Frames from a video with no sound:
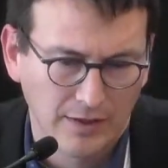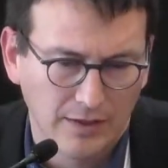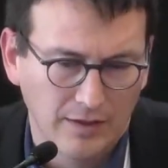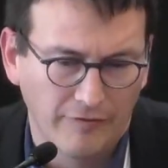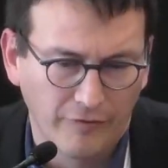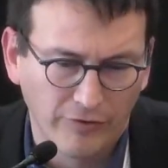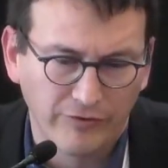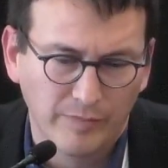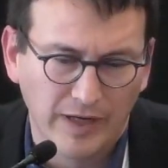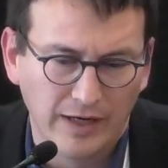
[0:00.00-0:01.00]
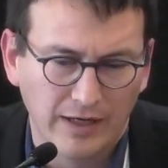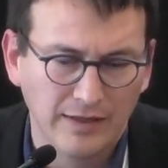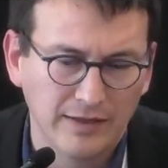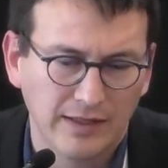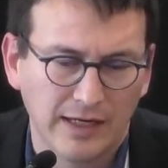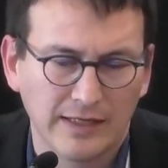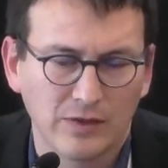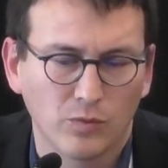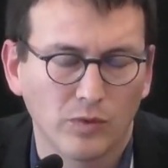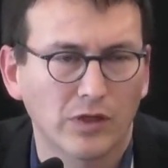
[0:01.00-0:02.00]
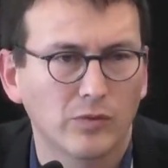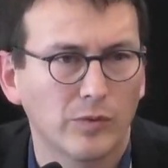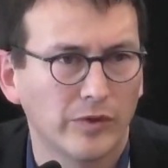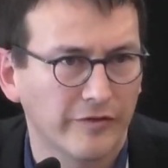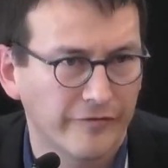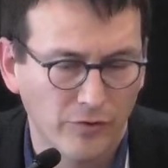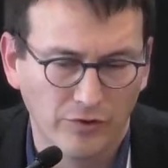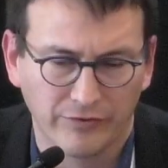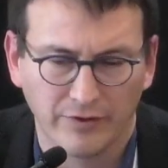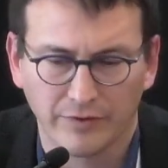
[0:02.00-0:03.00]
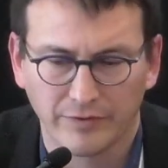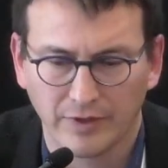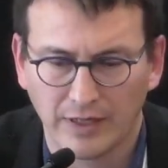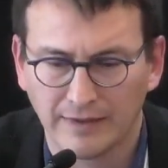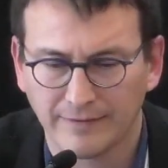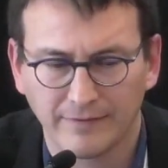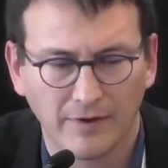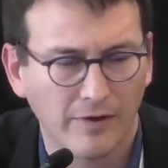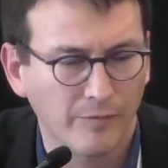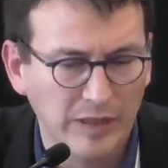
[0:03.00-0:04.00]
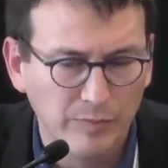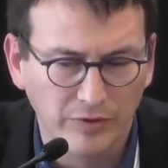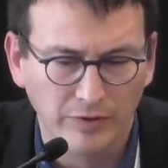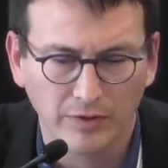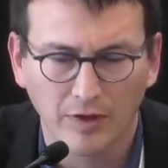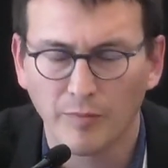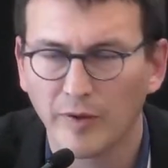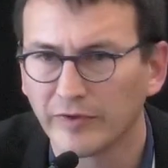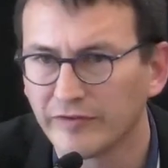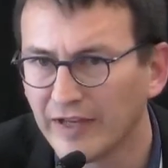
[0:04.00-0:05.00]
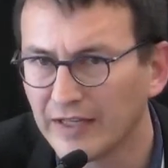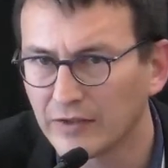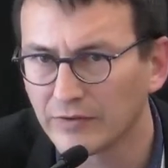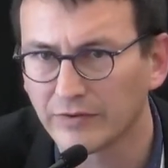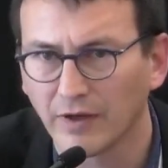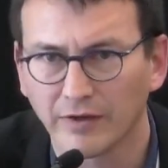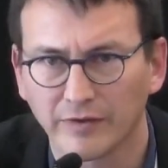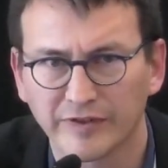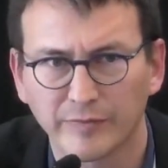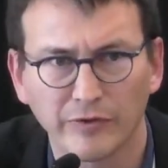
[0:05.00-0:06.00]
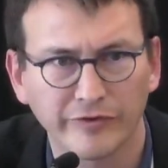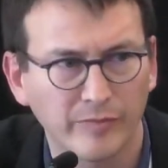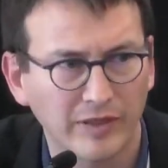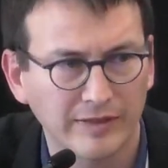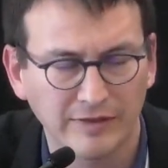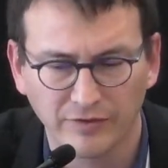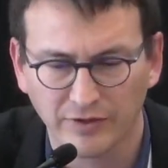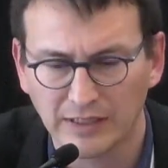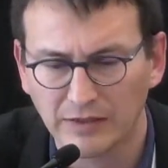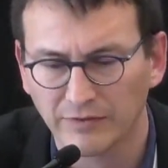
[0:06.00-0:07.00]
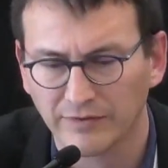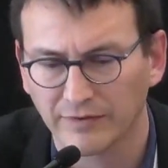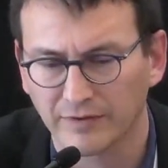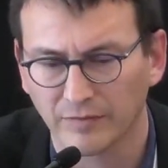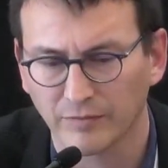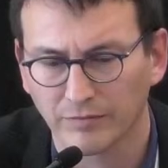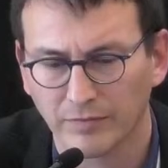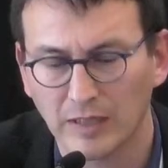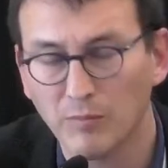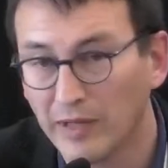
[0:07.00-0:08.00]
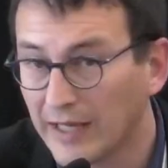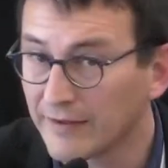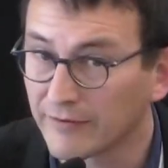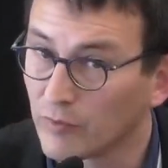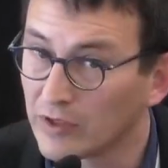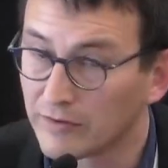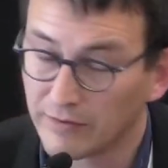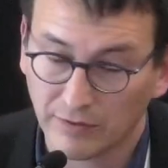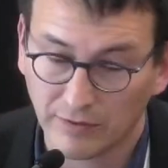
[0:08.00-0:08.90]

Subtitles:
First, by indicating where we want to focus on. It's on people, on public values, on our responsibility for the ecosystem, in balance with the